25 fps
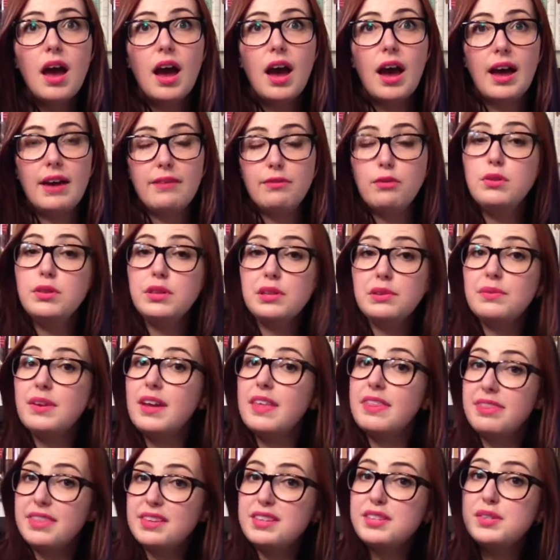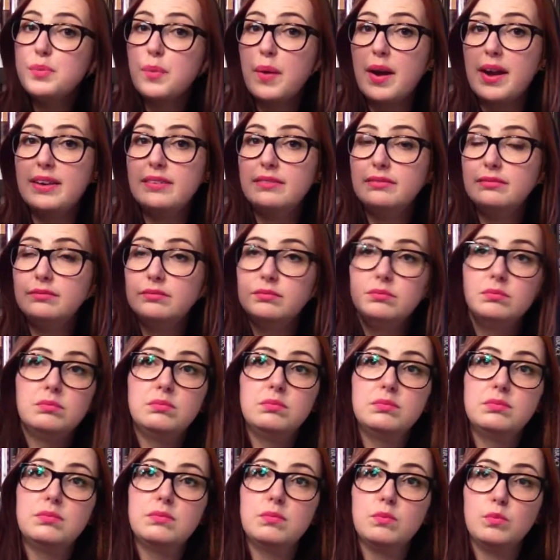I've only read this one,
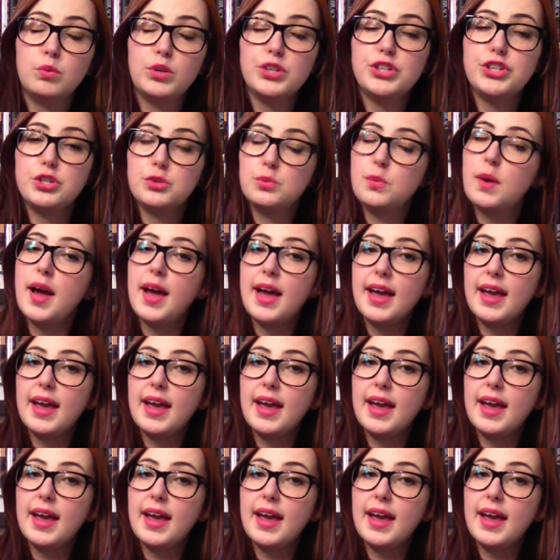which is why